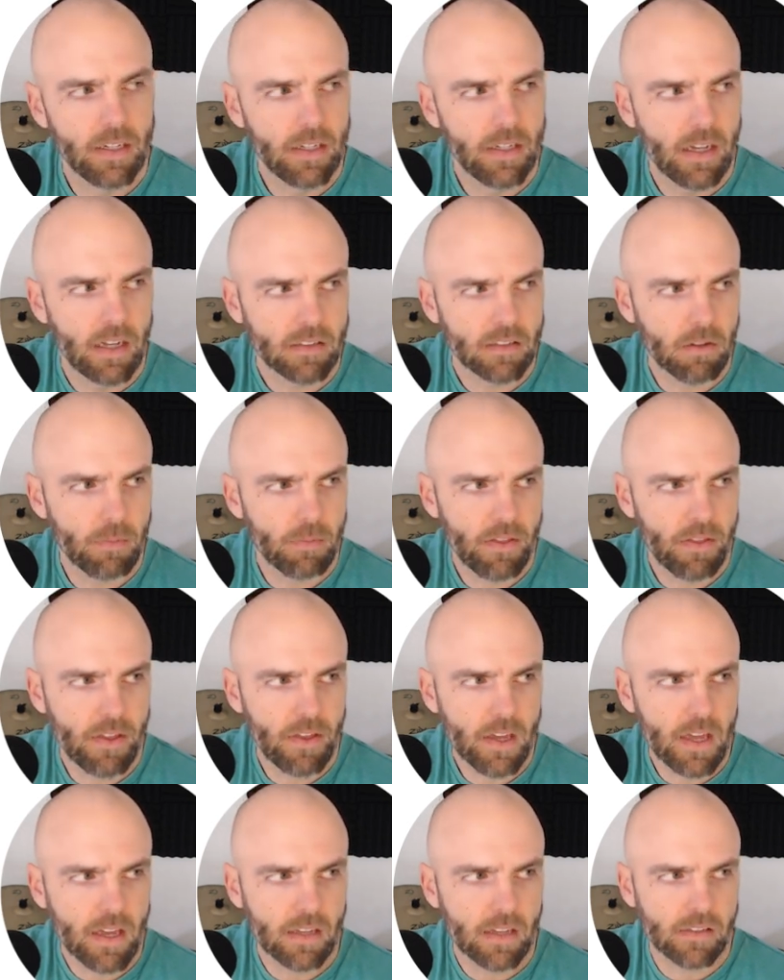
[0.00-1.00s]
And so my
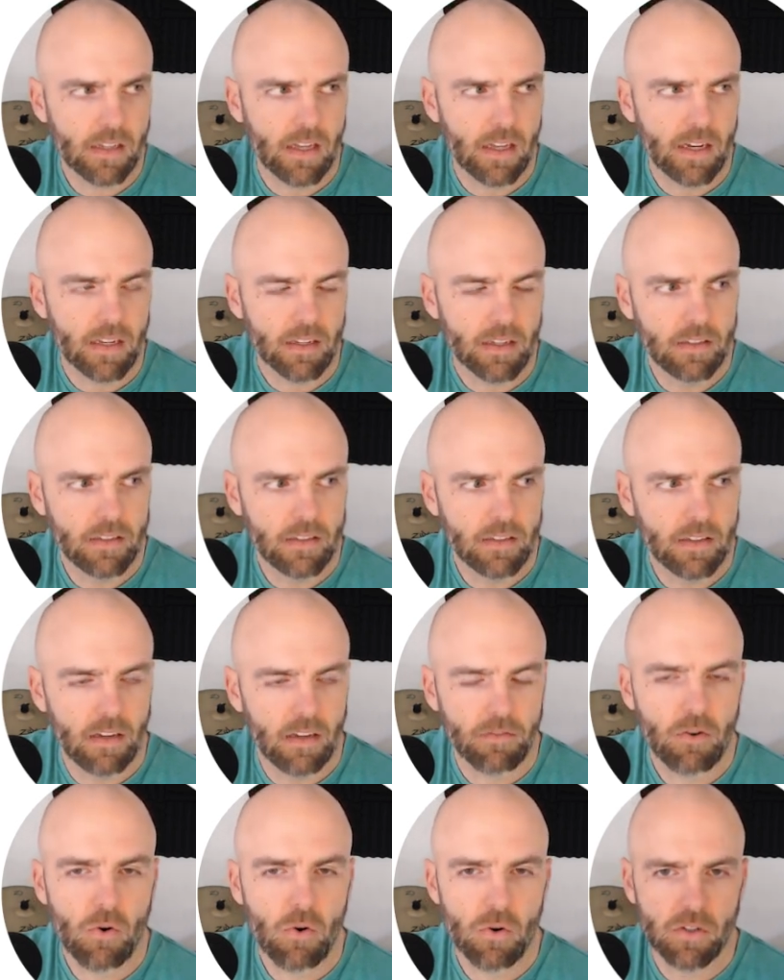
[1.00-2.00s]
thinking is like,
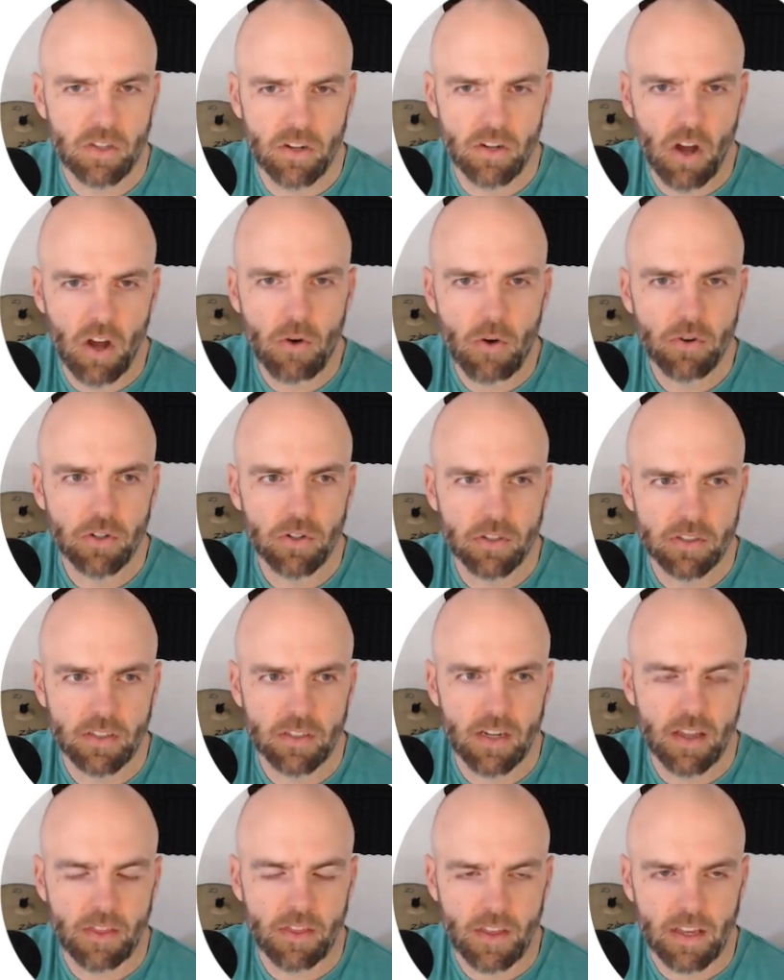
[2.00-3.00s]
of course, an owner is
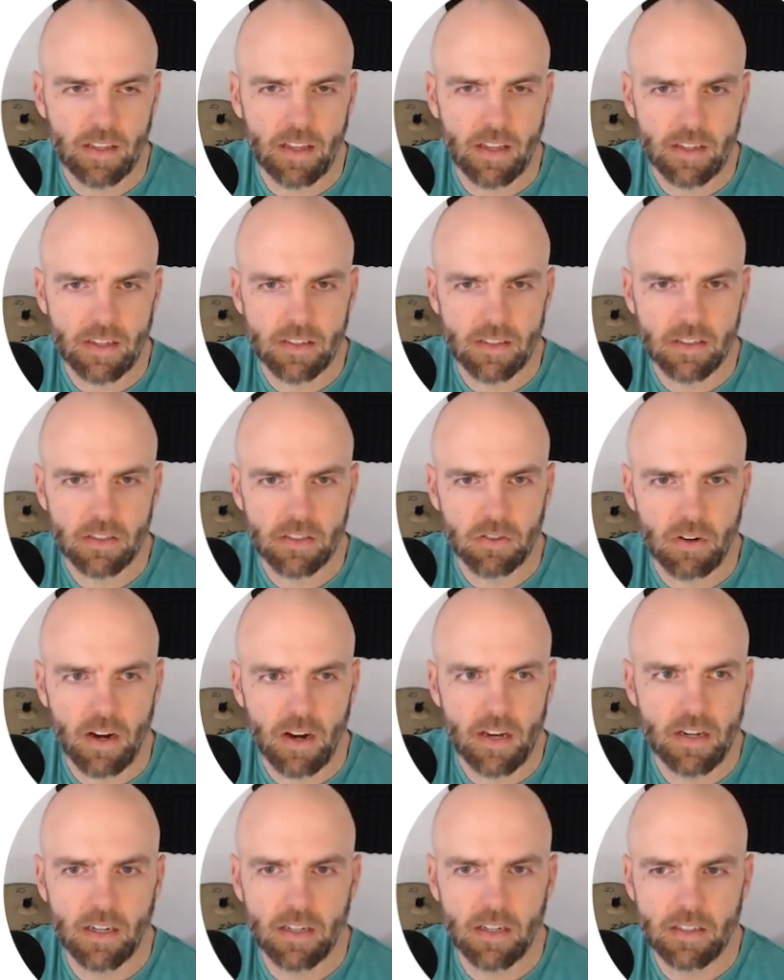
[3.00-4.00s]
going to think like this,
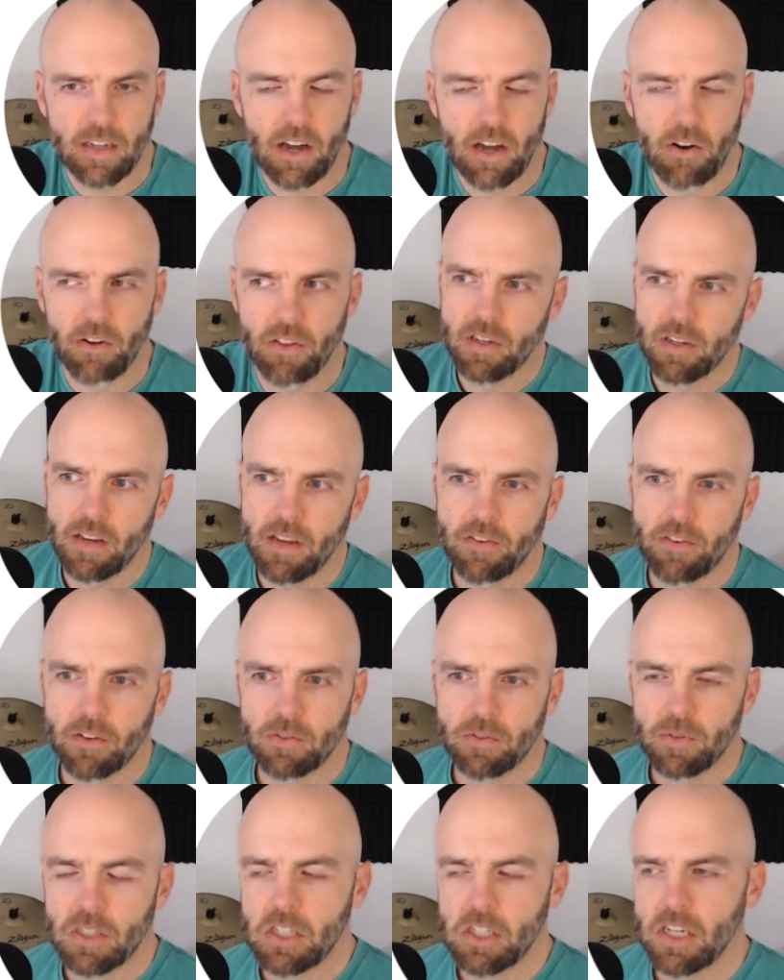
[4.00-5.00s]
right? Now, if
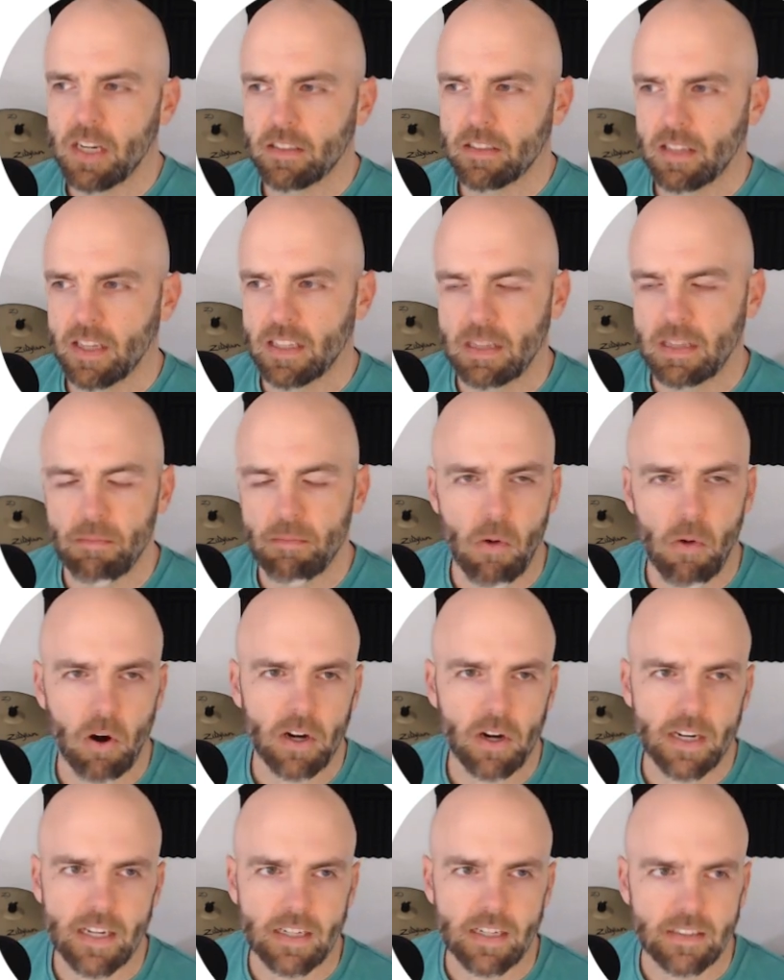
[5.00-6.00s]
you're reaching out to like the
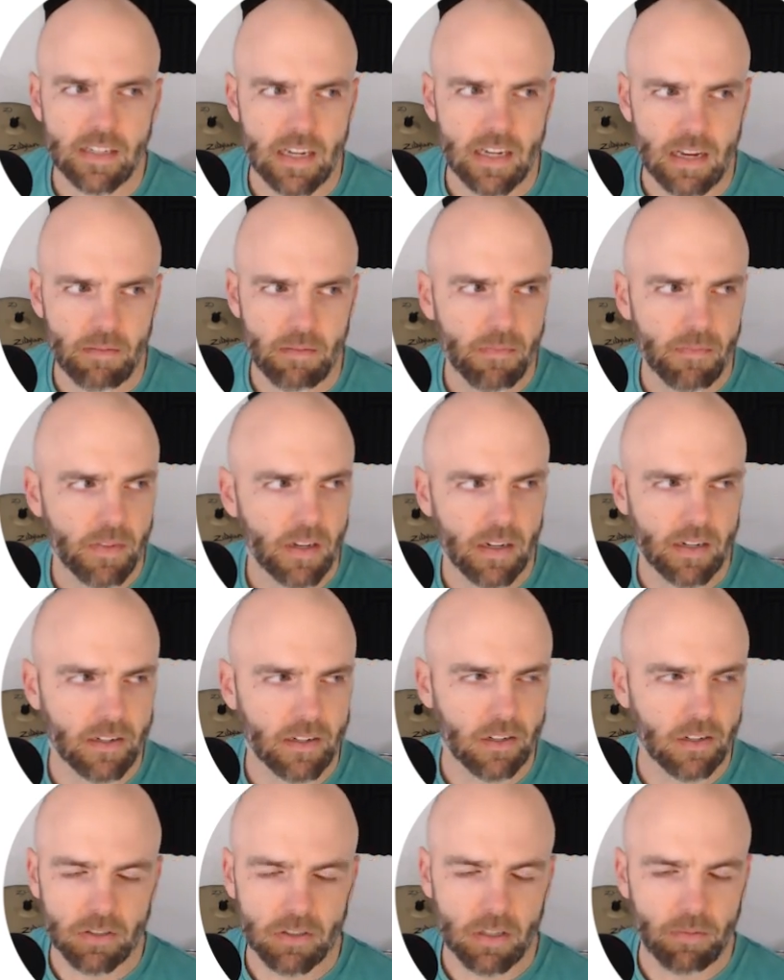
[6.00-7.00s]
marketing team
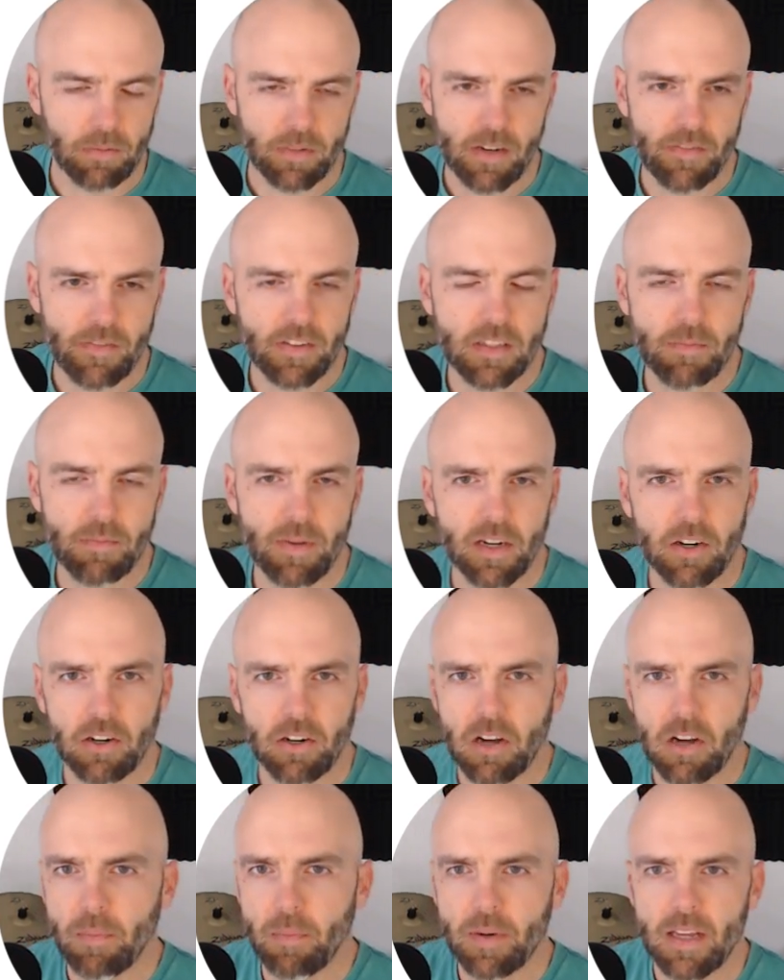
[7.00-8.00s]
or something, if it's a bigger
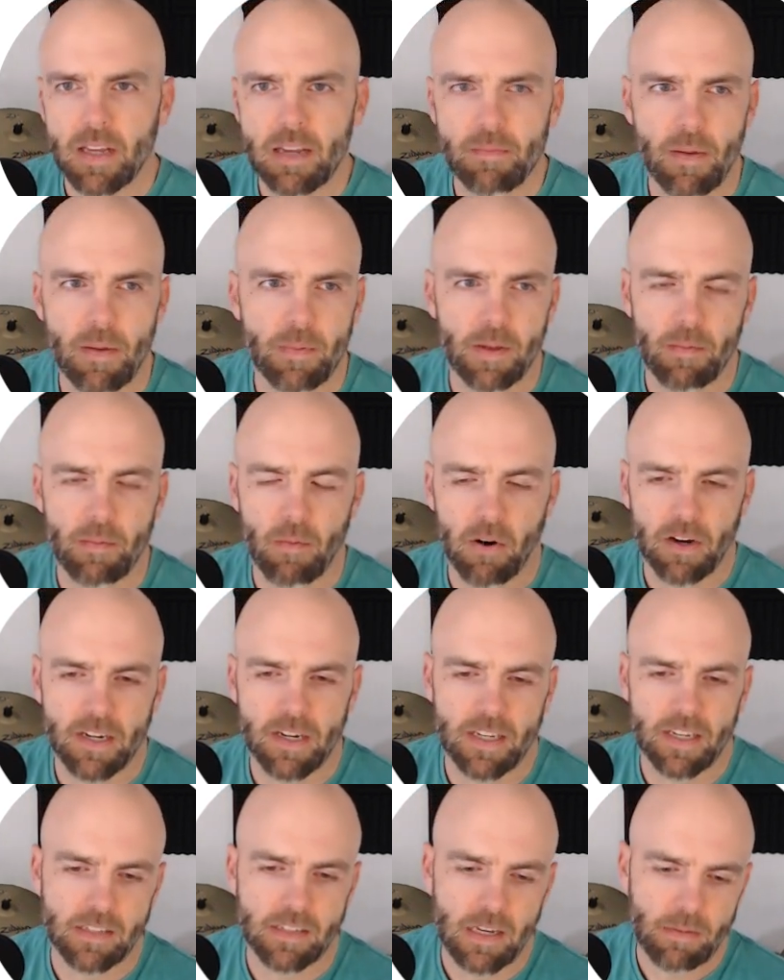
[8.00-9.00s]
company and maybe a
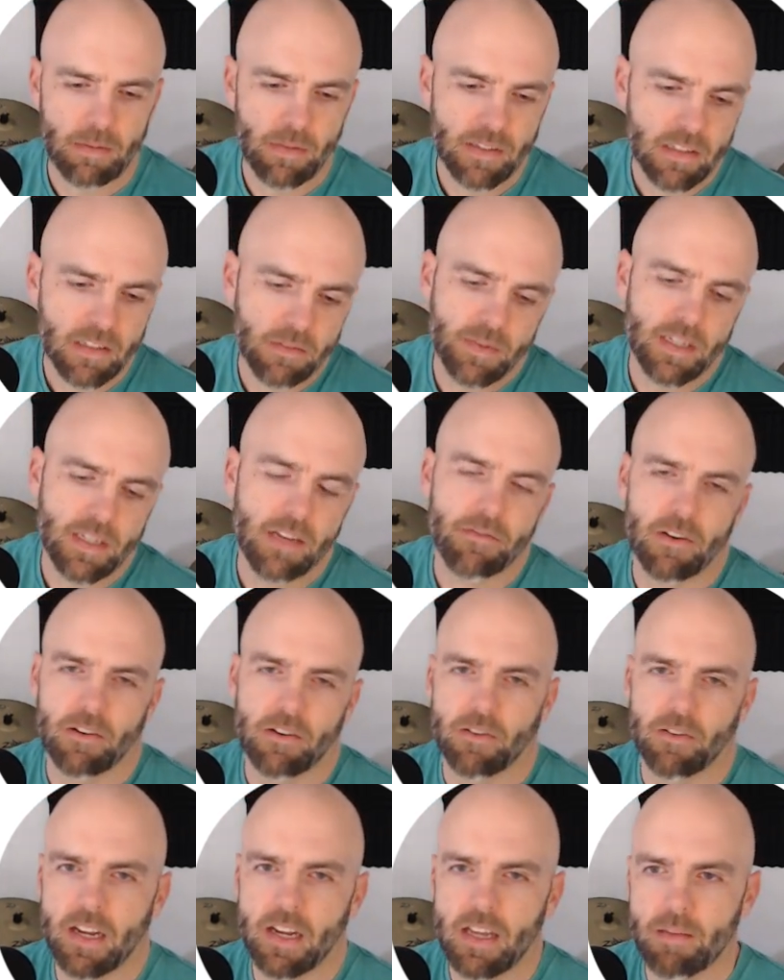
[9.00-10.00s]
marketing team, that's a little bit different,
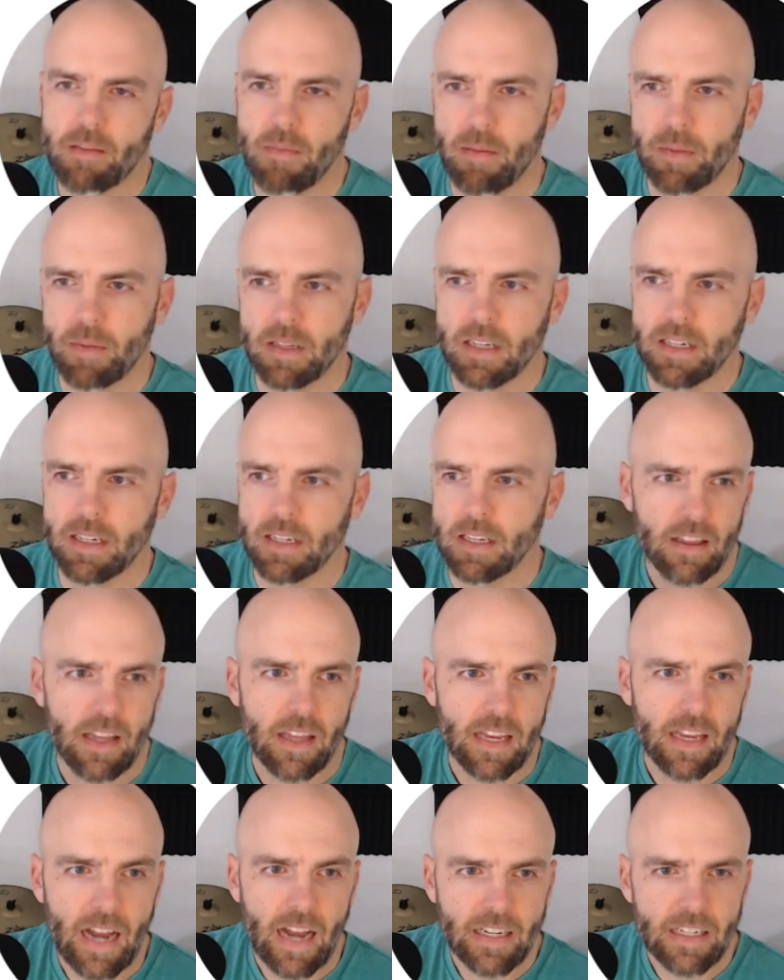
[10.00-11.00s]
right? It may be like
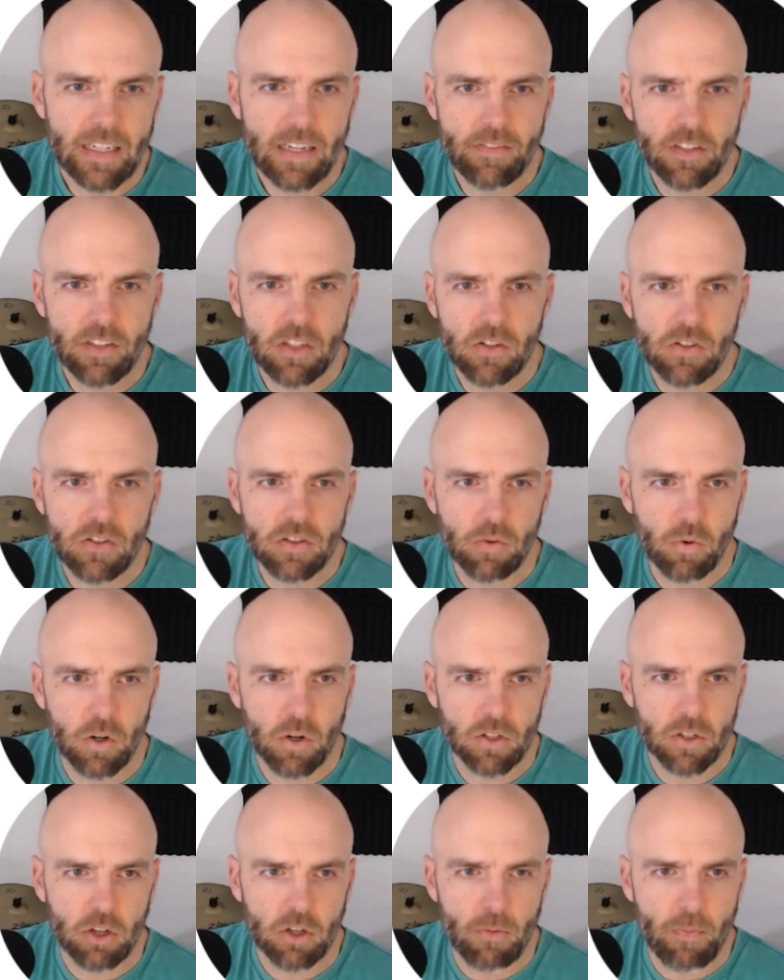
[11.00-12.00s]
I didn't even use the
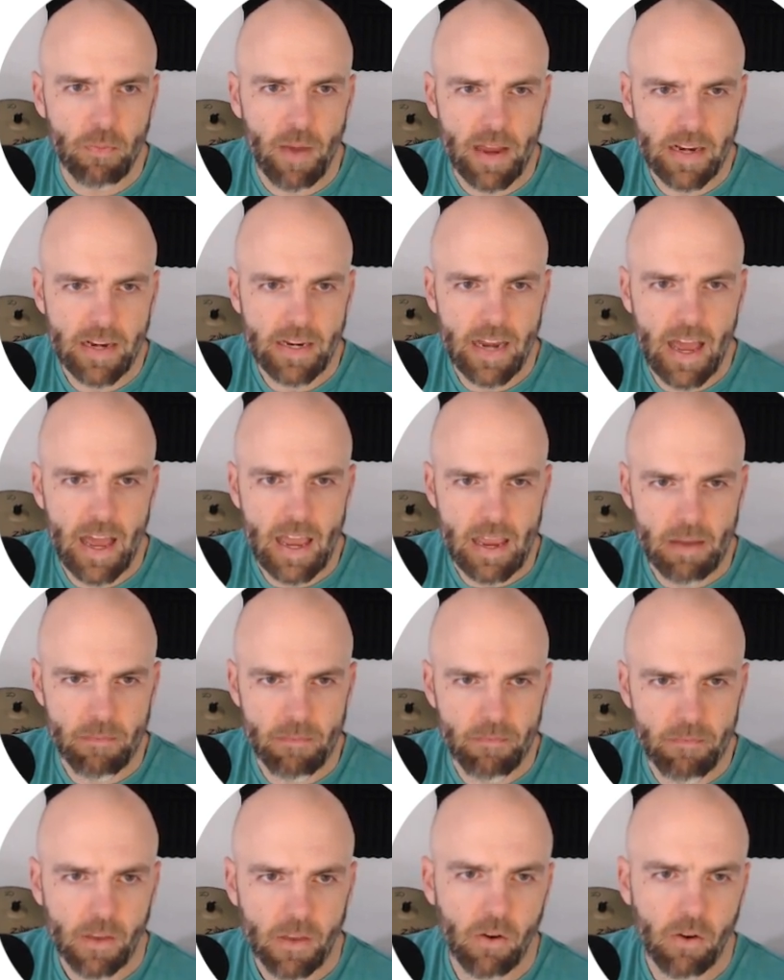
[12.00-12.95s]
word domain name.